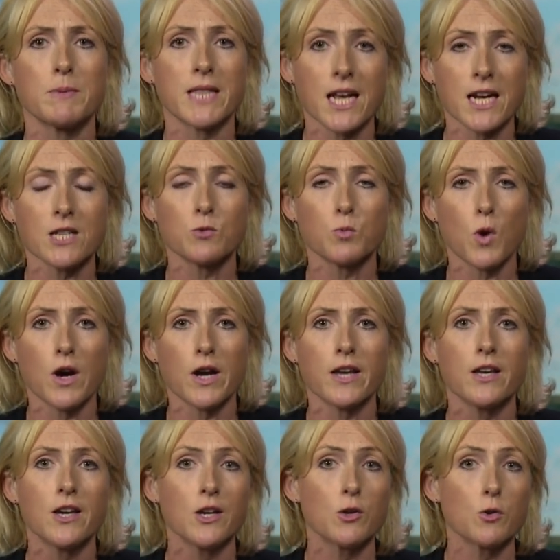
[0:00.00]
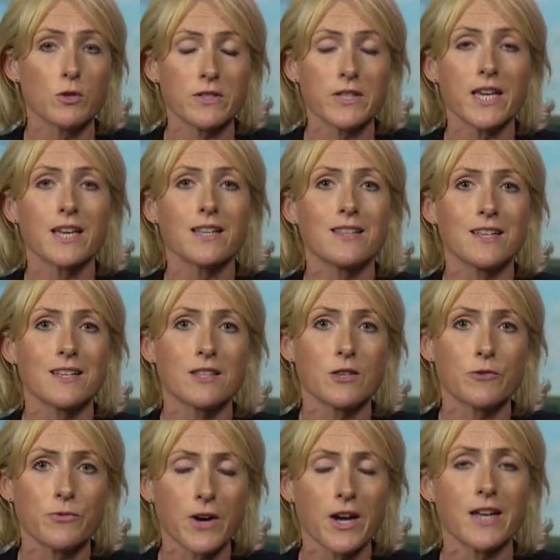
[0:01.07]
And that is why you're seeing the, the
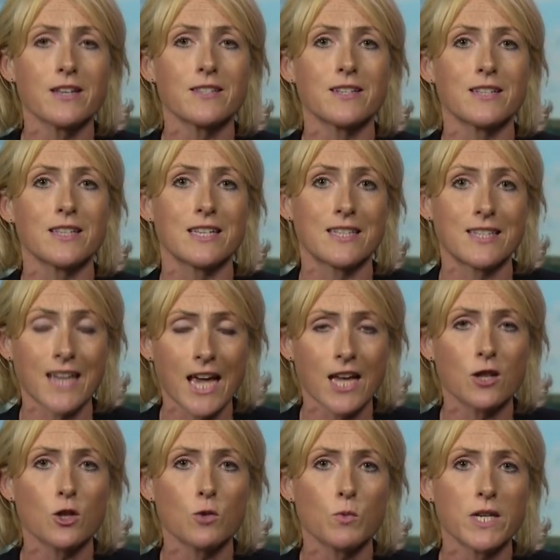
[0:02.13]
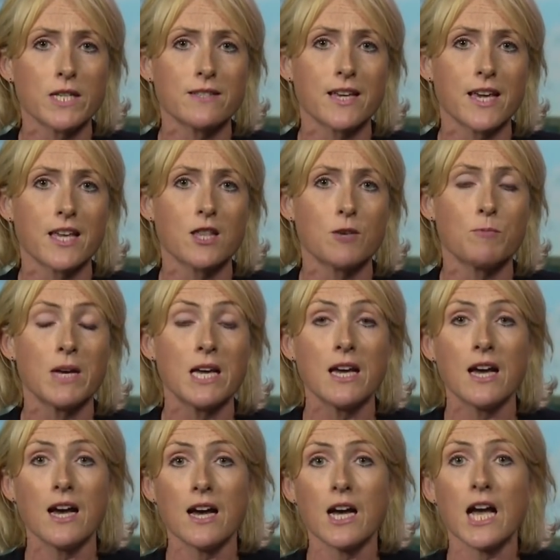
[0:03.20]
fires at the scale that we're seeing them
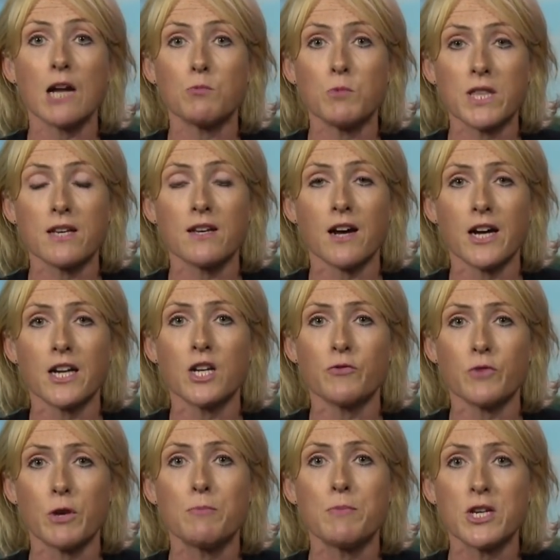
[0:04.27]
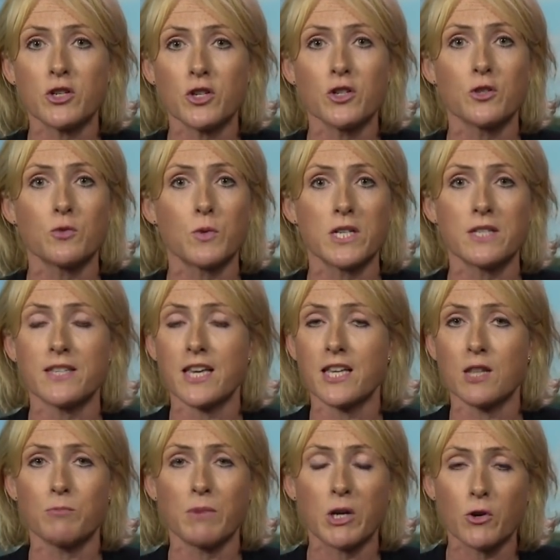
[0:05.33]
uh, and with the kind of emissions we're seeing
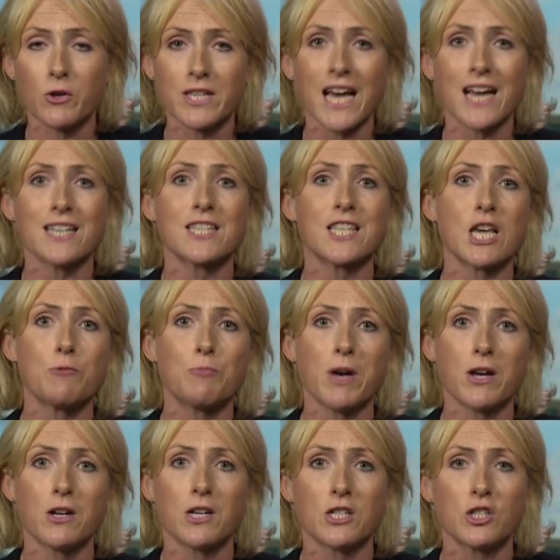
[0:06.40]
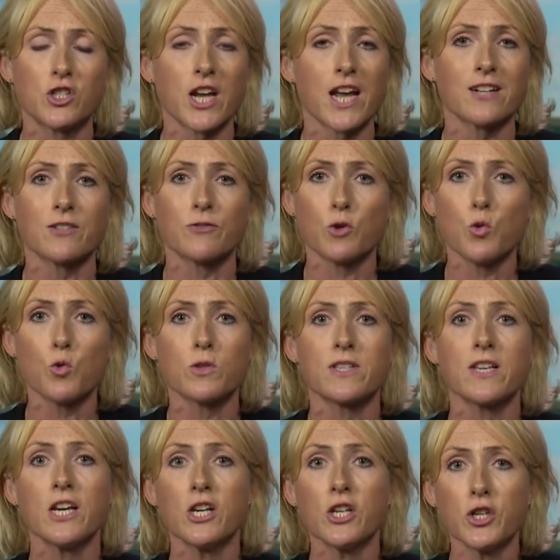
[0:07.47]
them, because as they burn unchecked, of course,
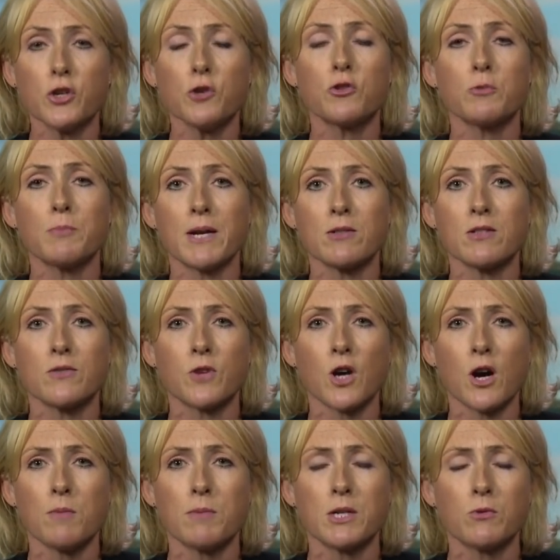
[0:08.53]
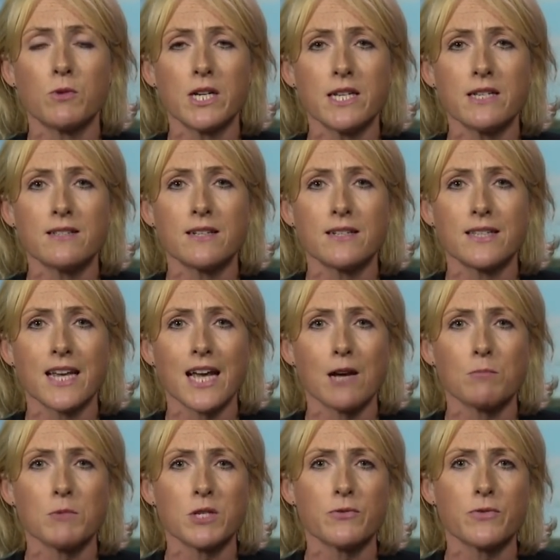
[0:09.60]
huge amounts of carbon are released into the
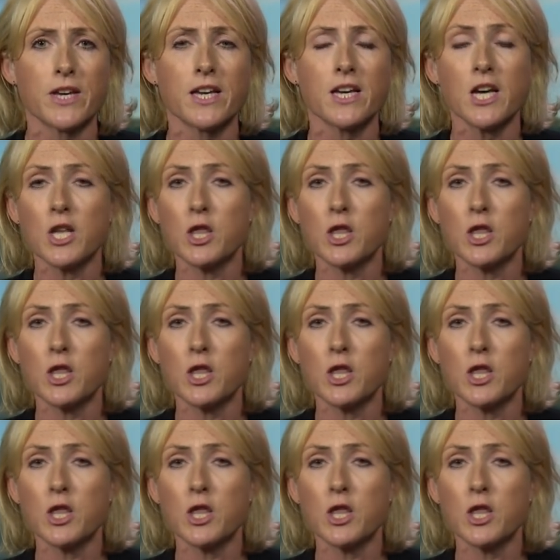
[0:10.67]
atmosphere.